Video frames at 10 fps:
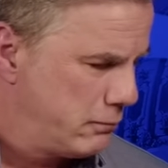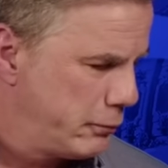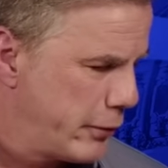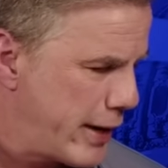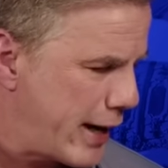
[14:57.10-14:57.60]

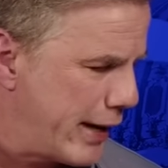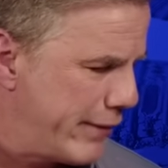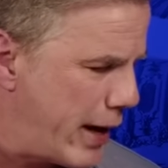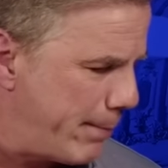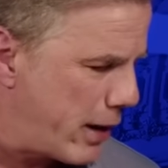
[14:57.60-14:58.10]
But we're not
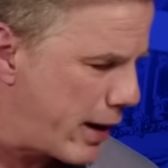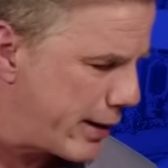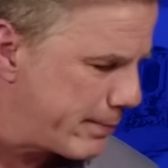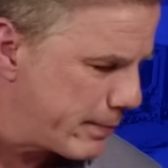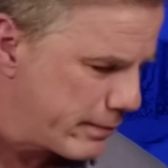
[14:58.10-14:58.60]
giving up on
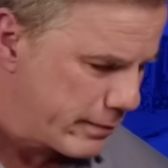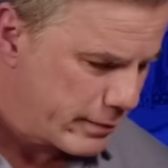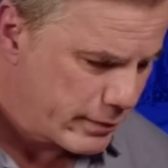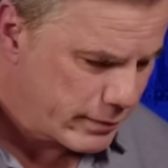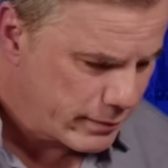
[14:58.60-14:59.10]
it.
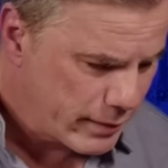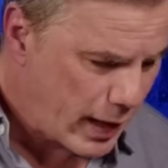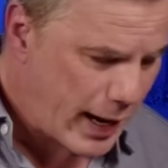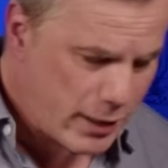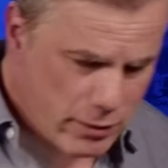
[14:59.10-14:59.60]

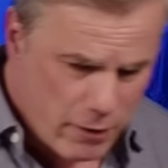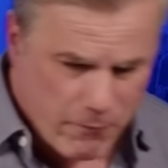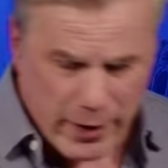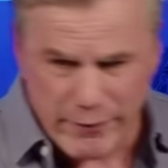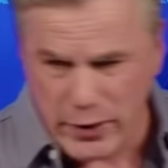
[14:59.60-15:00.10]
And I don't know if
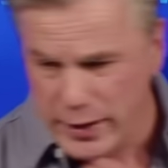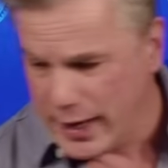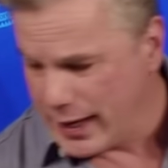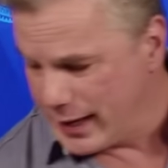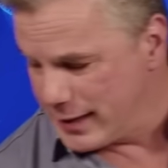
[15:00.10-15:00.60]
we're ever going to
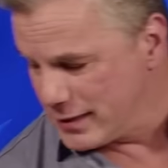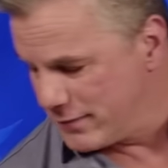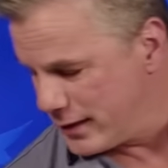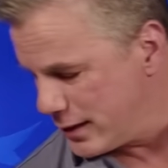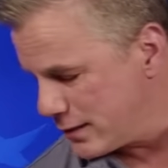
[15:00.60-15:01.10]
get any of these
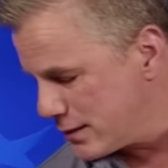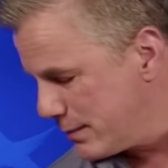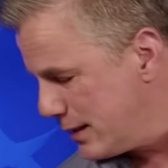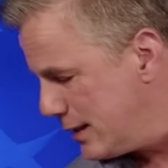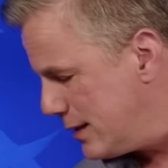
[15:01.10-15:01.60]
videos. I
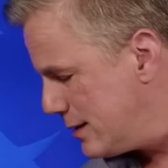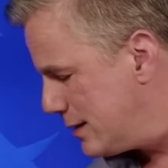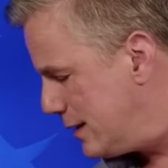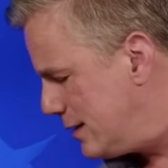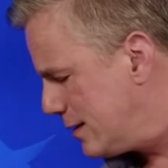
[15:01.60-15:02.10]
mean, these,
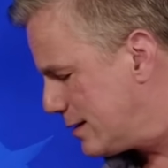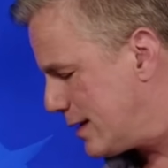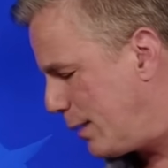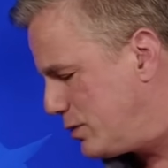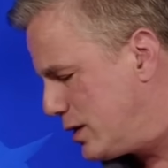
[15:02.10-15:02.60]
these
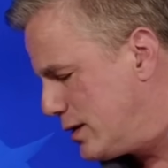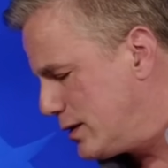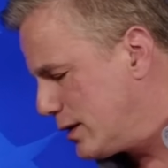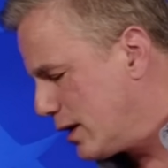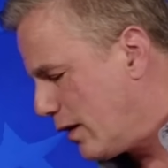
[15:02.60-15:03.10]

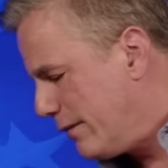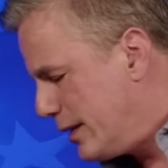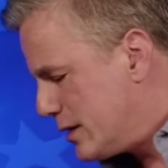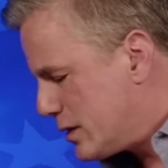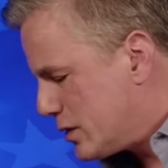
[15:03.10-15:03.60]
exemptions the government is